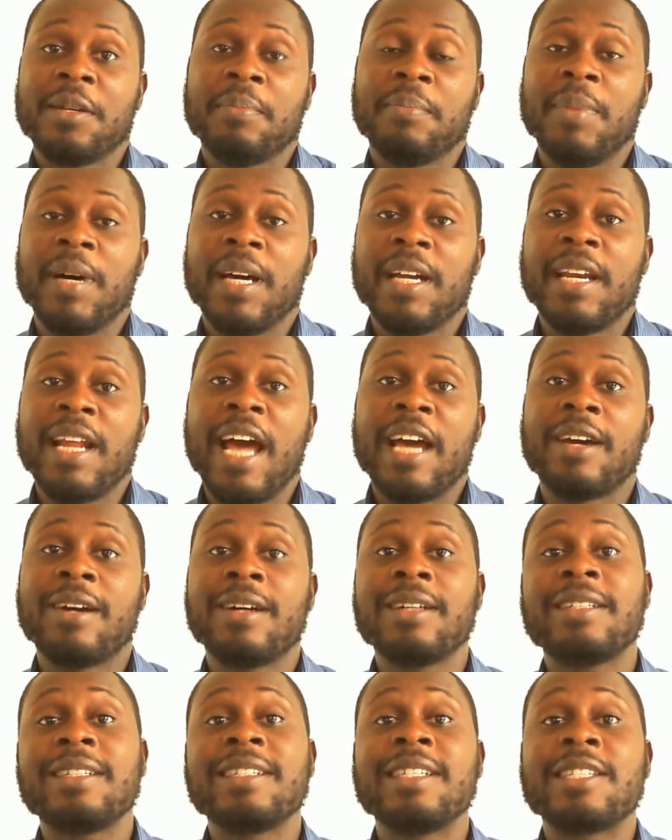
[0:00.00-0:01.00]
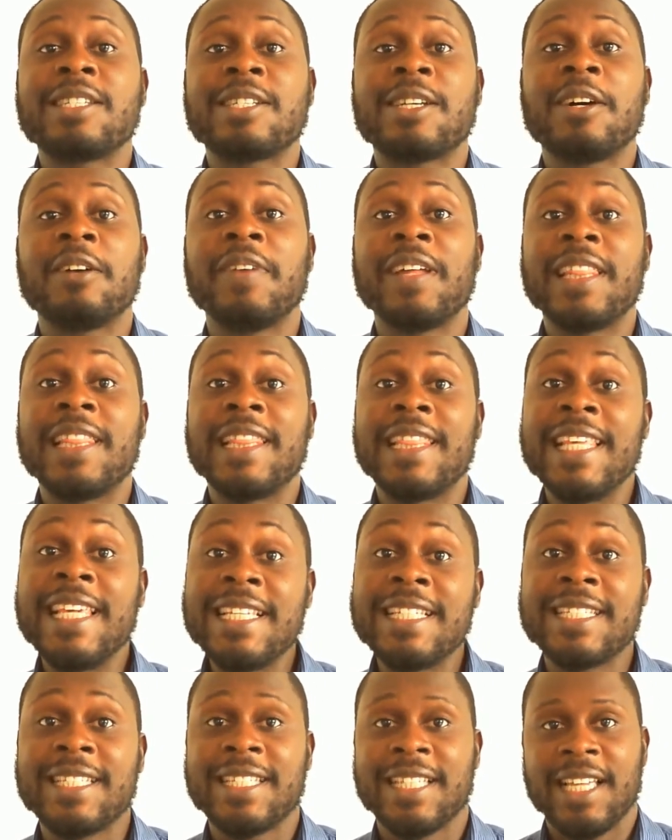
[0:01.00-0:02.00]
But I got to discover
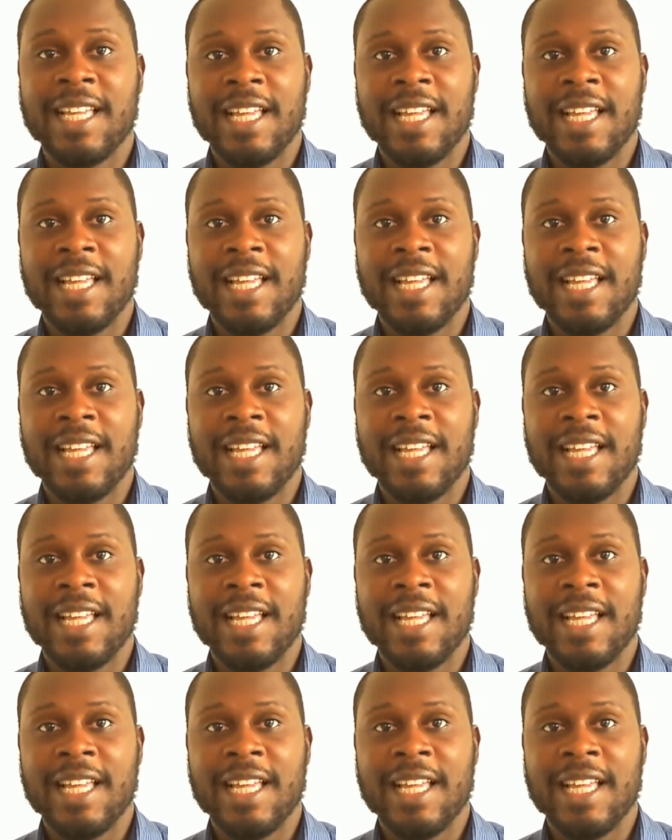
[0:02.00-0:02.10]
these